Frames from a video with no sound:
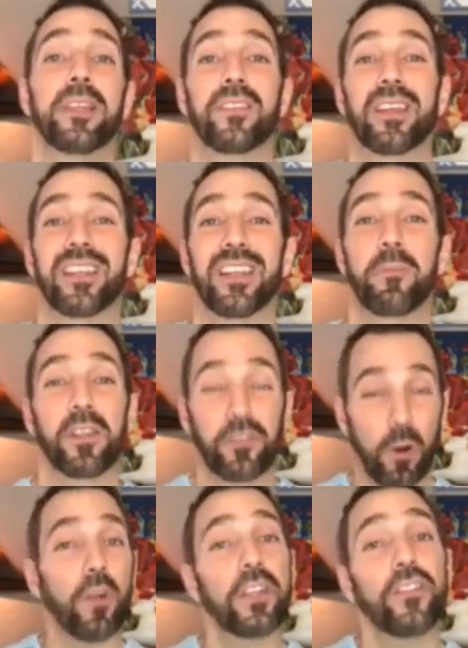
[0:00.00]
It's like, you know, because
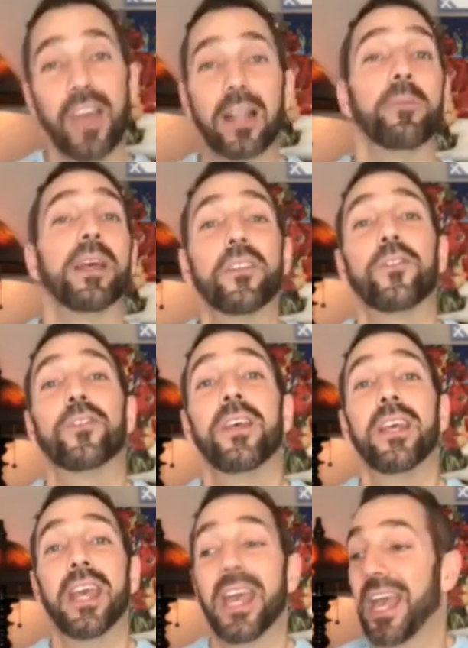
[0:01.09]
there are all these
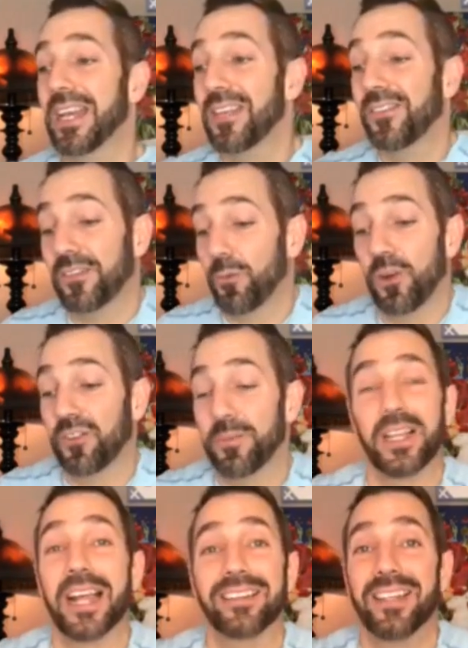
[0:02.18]
settlements, and he says, once
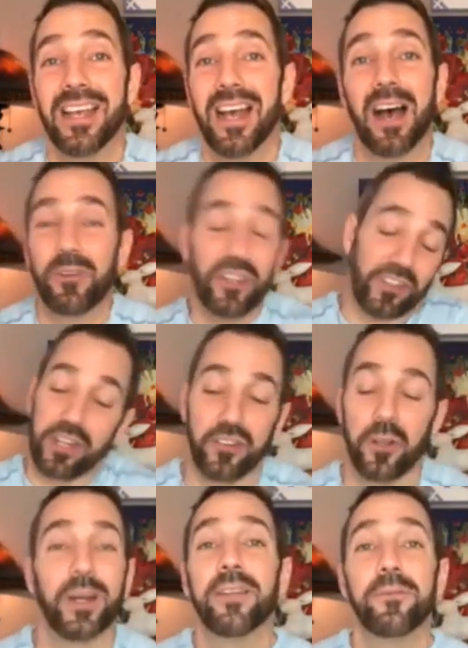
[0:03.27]
I'm elected, we're just going
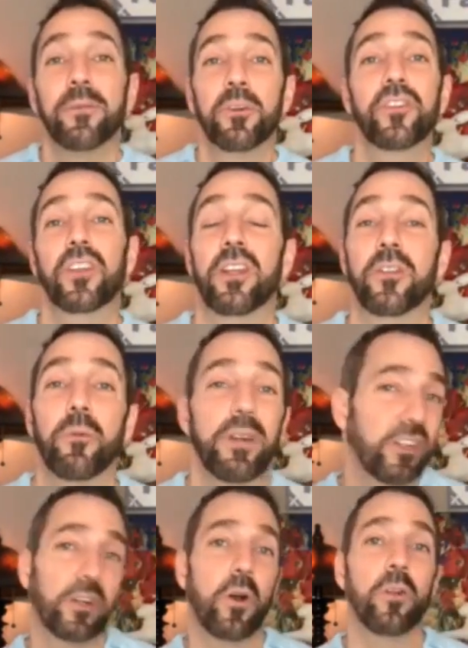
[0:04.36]
to do it. We're just going to do it.
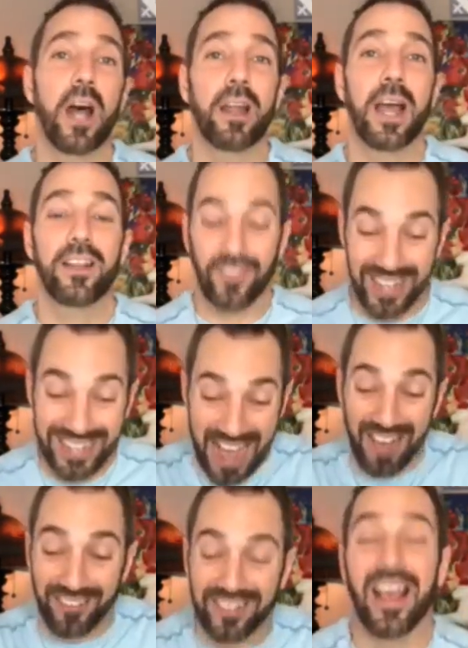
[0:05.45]
We took Golan Heights. Like,
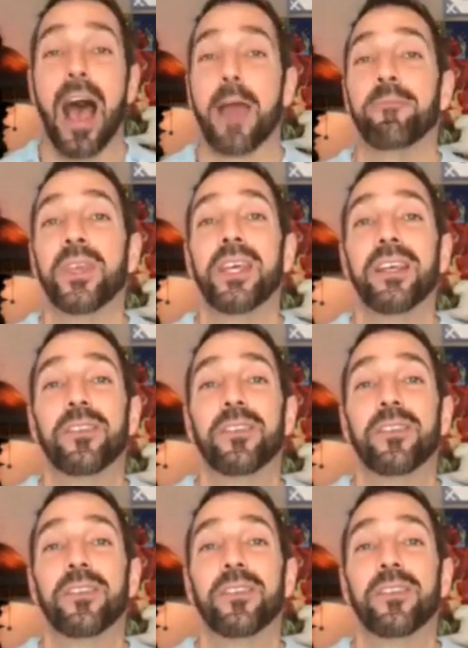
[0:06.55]
now's the time.